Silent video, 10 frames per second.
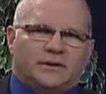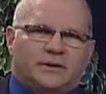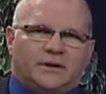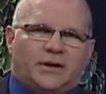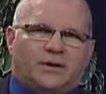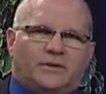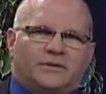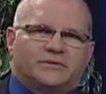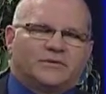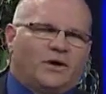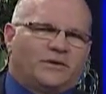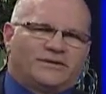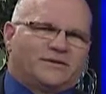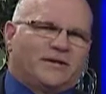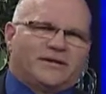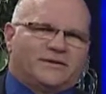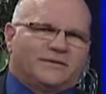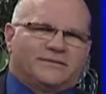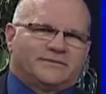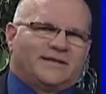You know, so you see
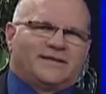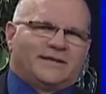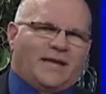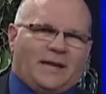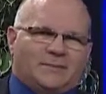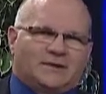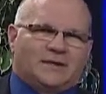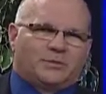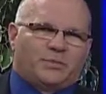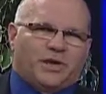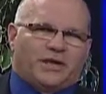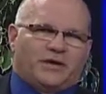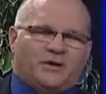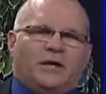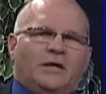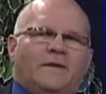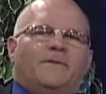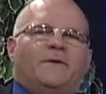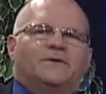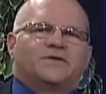the game that's getting played here.
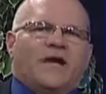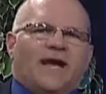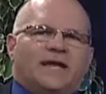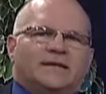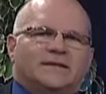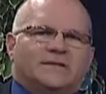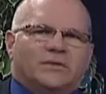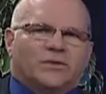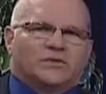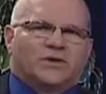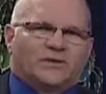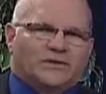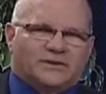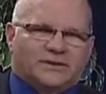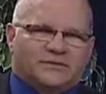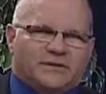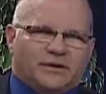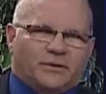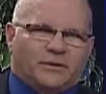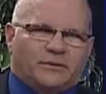There's no seriousness
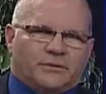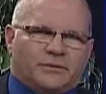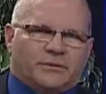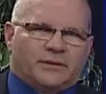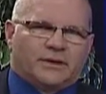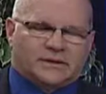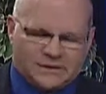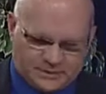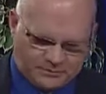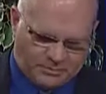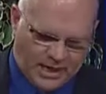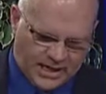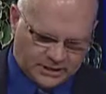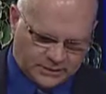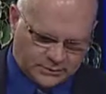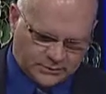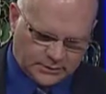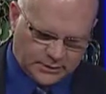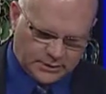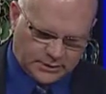in her. It's just bashing.
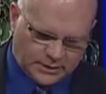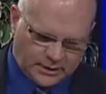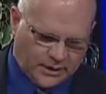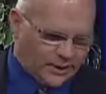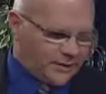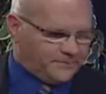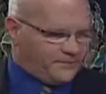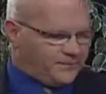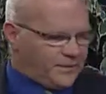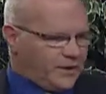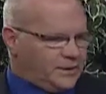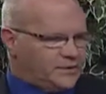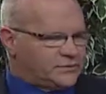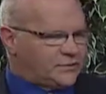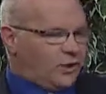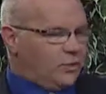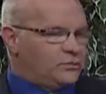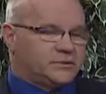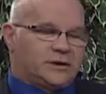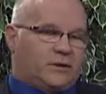
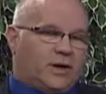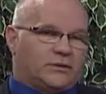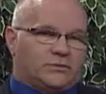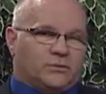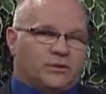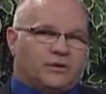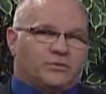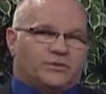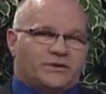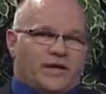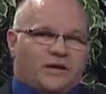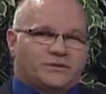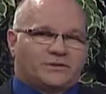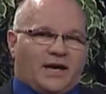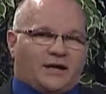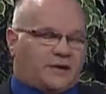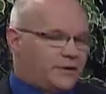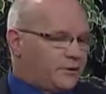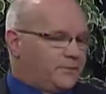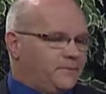So you know what? We're going to present our side
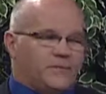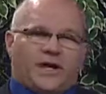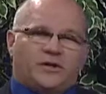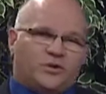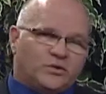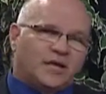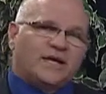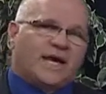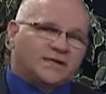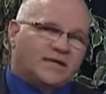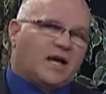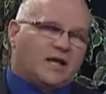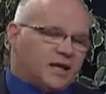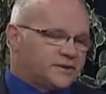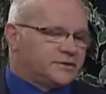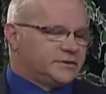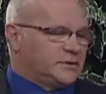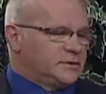here, and you cannot tell us